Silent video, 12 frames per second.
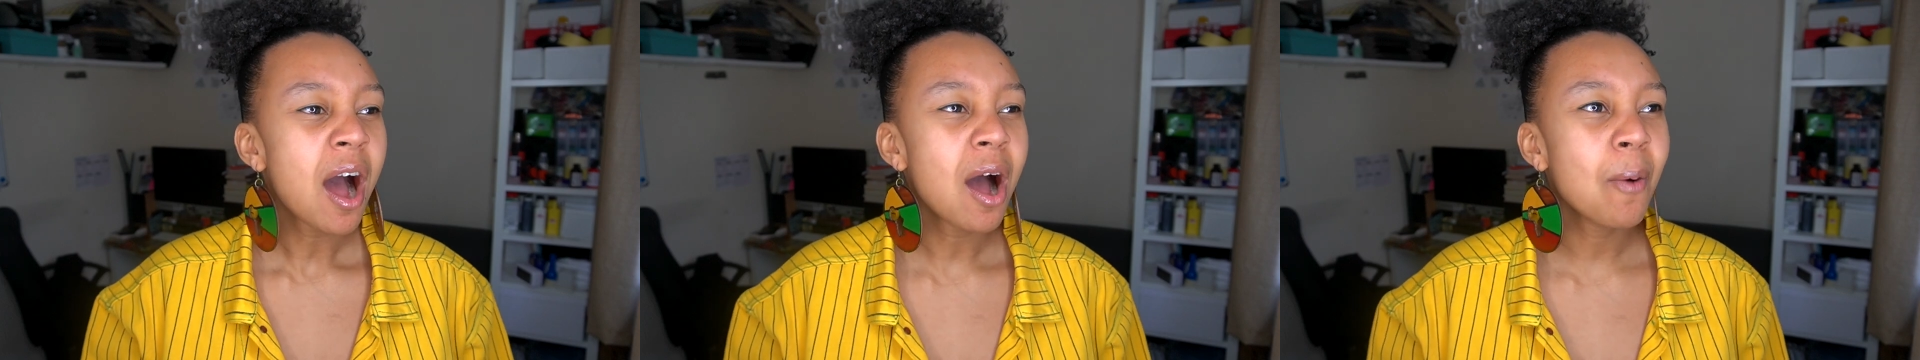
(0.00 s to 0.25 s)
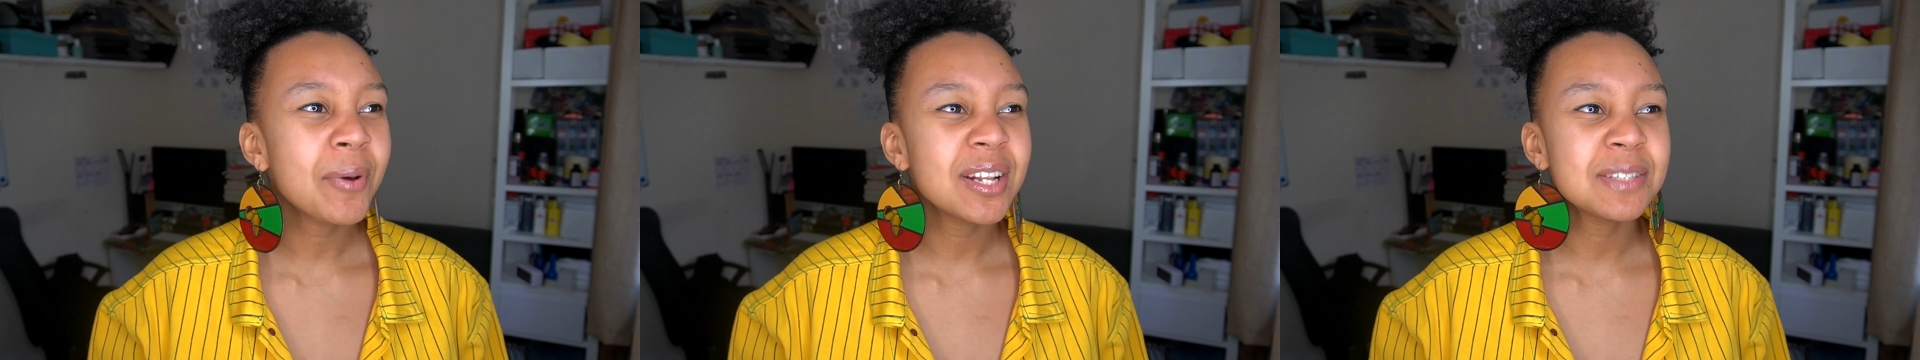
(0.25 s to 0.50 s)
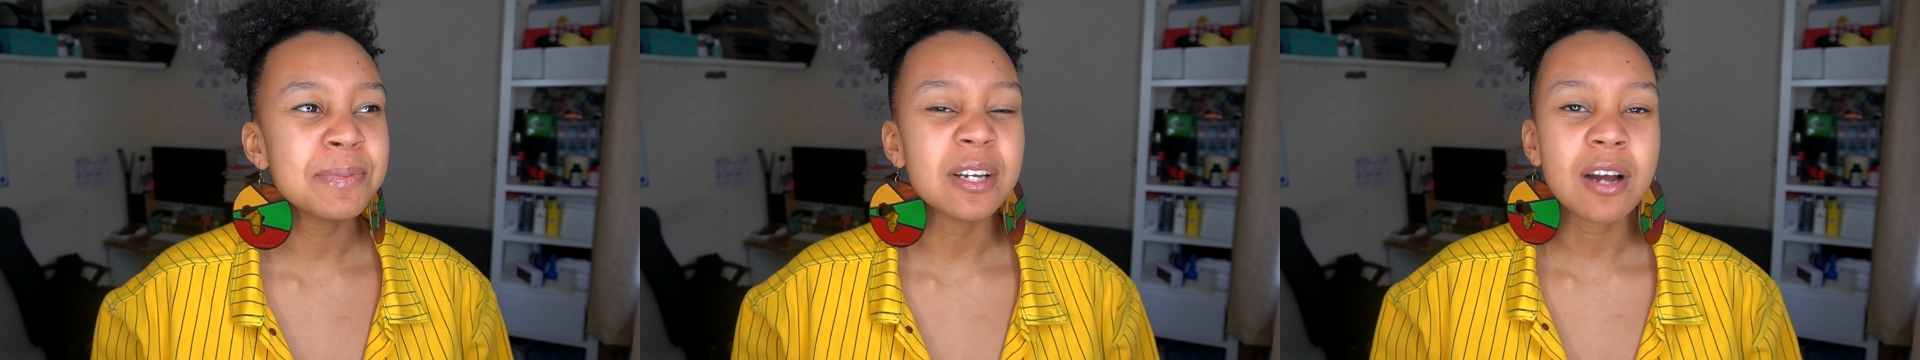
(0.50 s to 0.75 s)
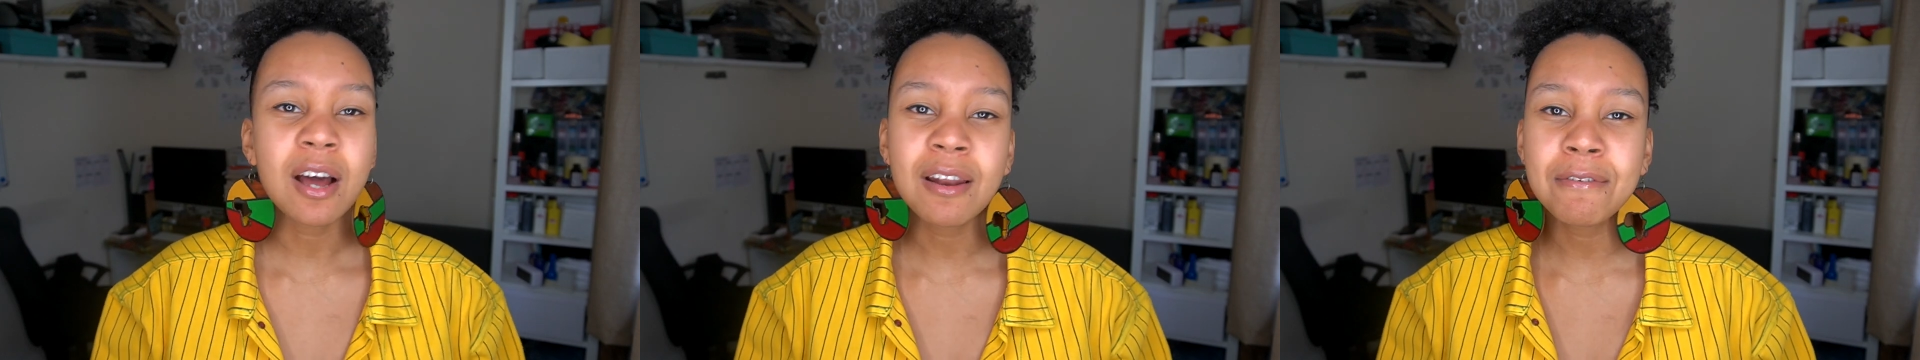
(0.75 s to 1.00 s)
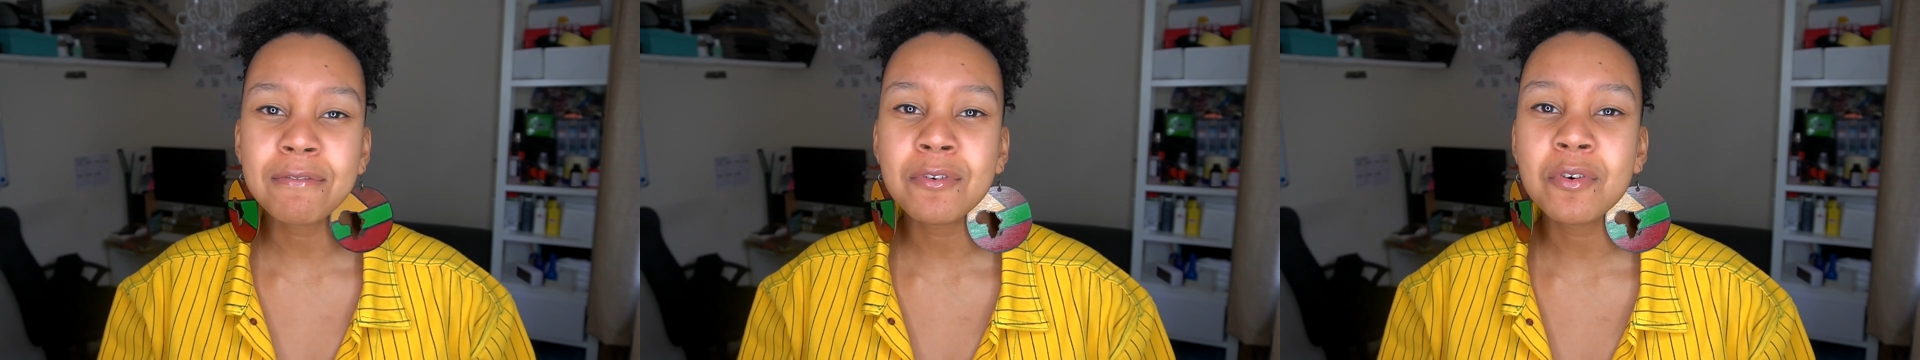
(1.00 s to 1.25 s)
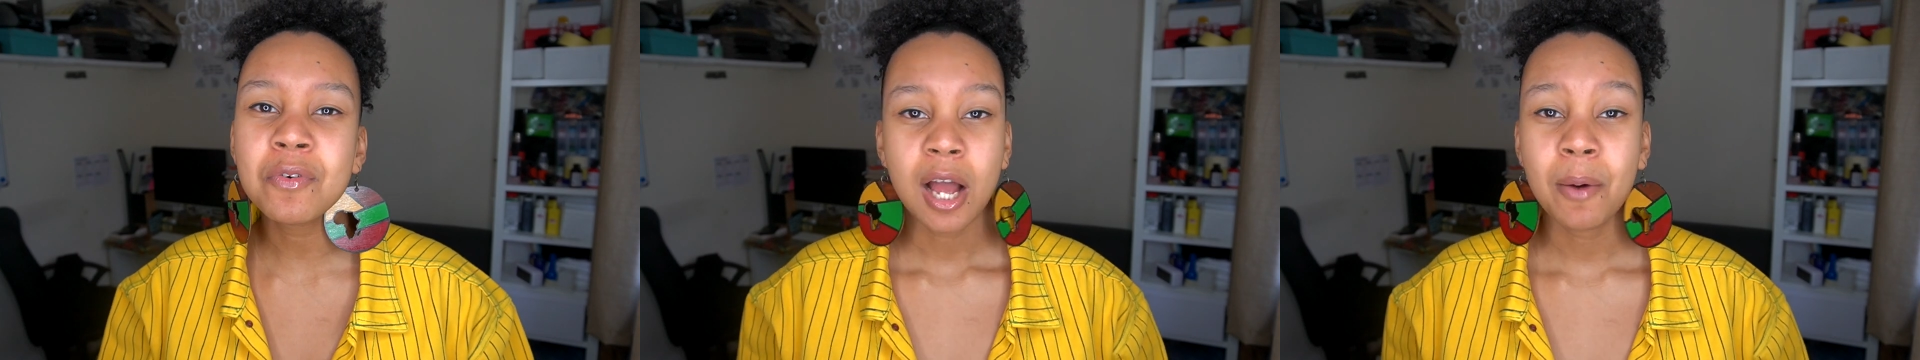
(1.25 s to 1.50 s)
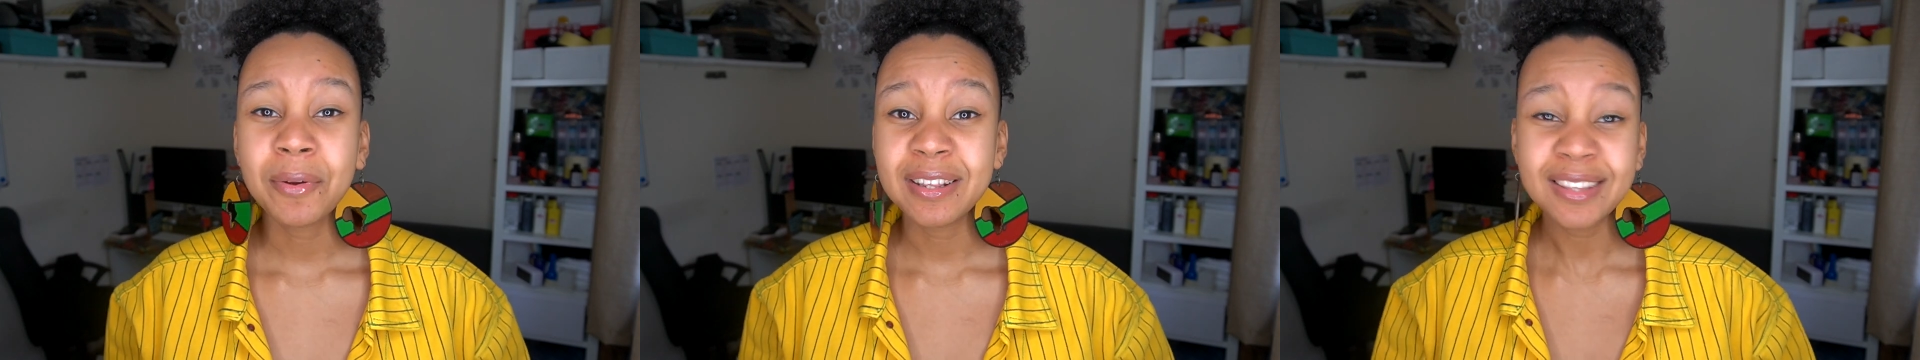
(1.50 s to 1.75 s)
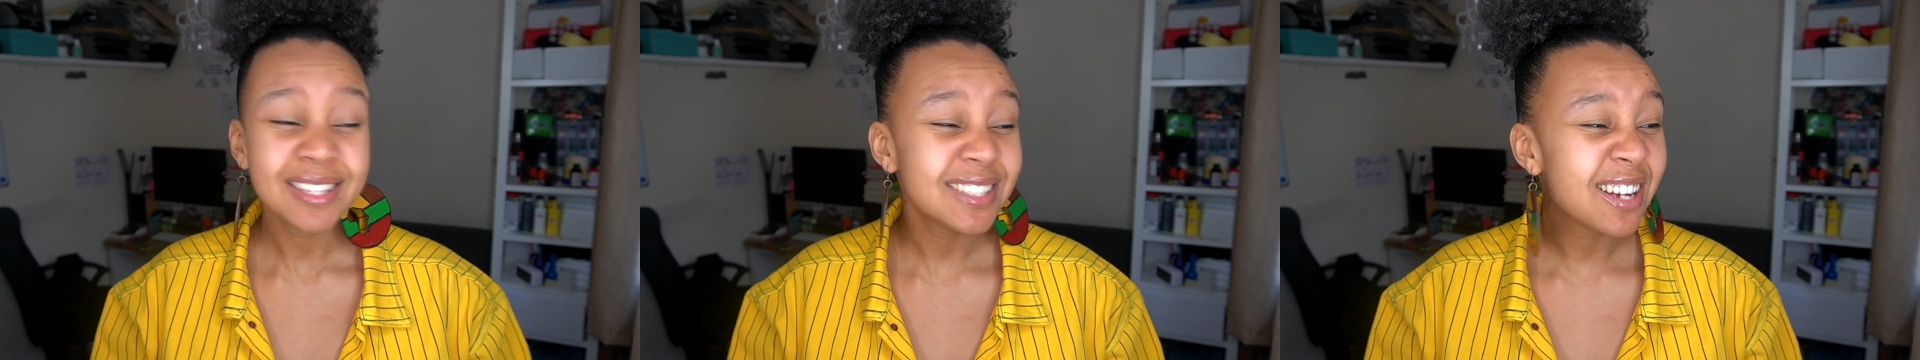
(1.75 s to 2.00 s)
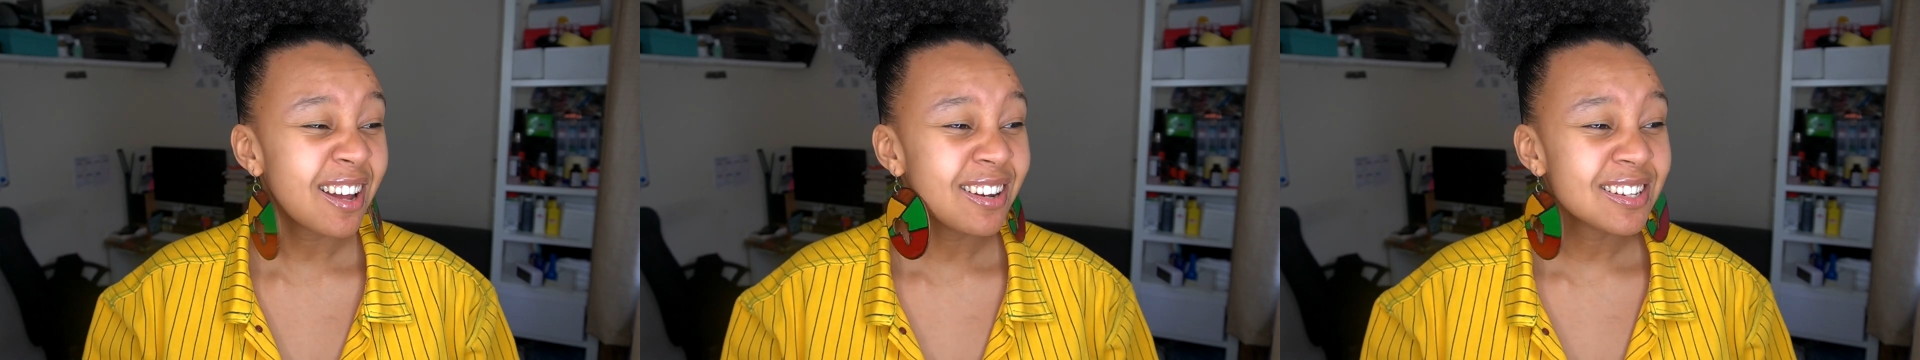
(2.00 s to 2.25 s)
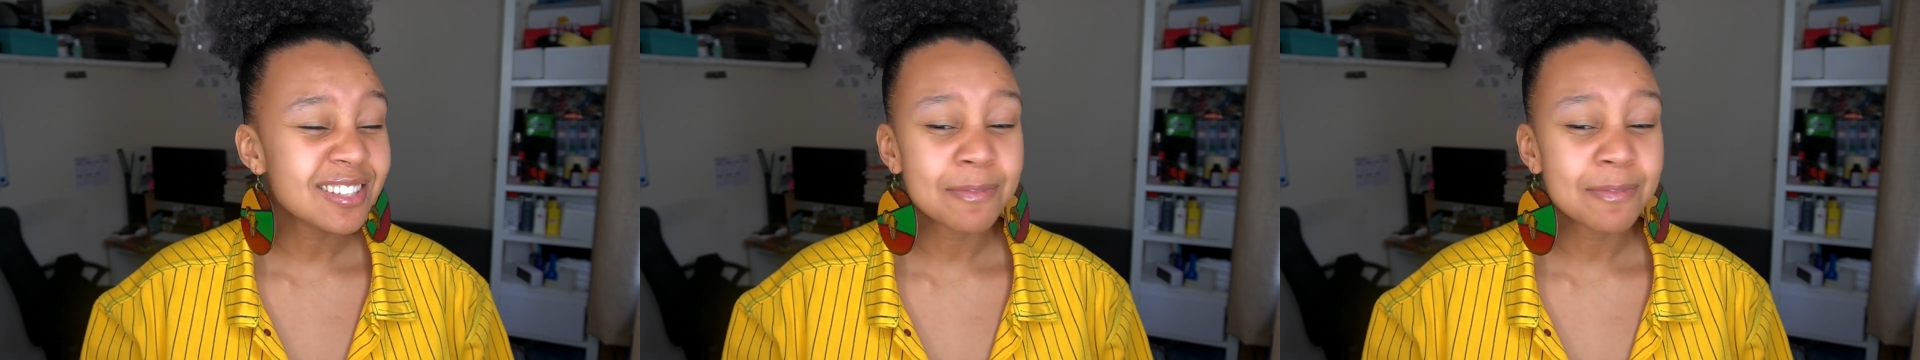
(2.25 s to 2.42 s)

I want it to be colourful. I wanted this colour